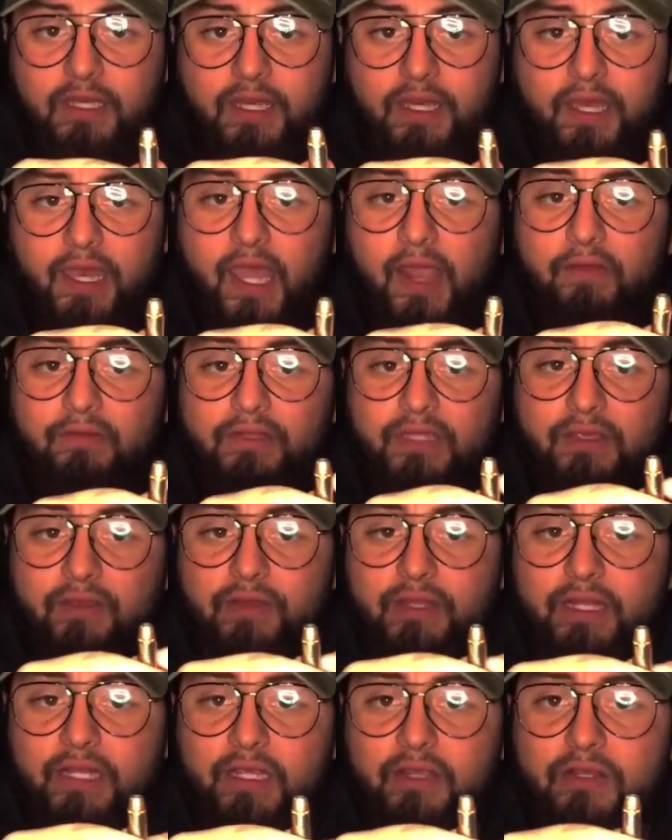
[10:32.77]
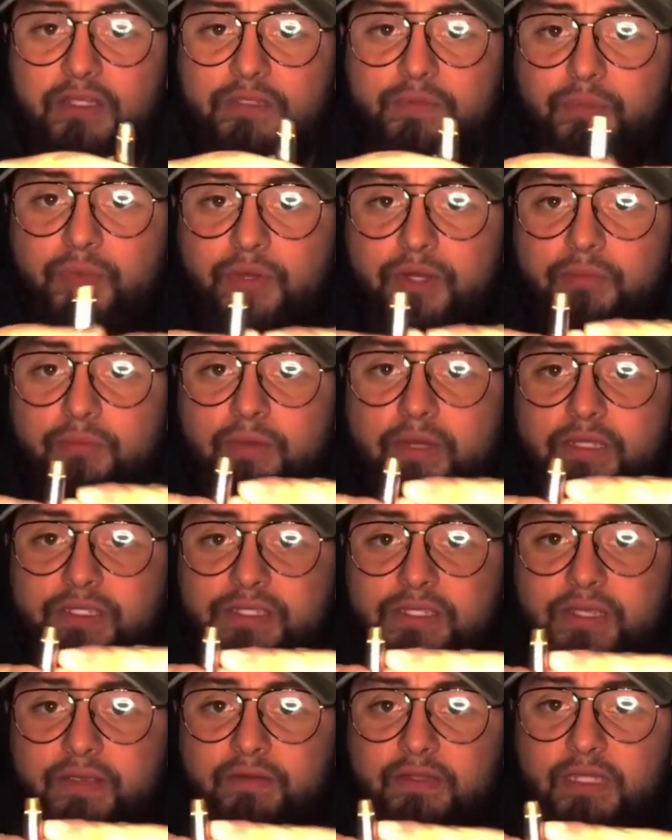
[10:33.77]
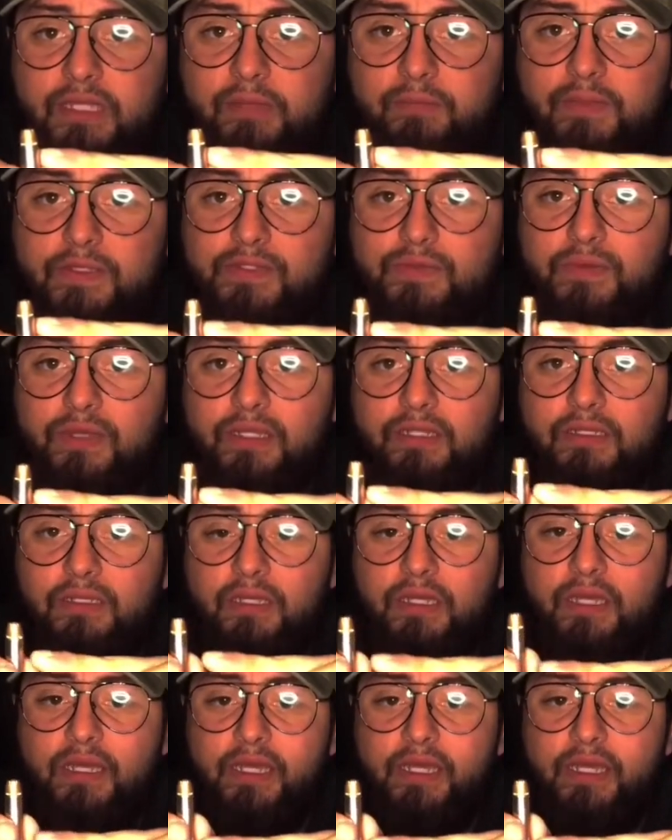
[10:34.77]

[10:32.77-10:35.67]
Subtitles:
Everything in here is pretty much, everything in between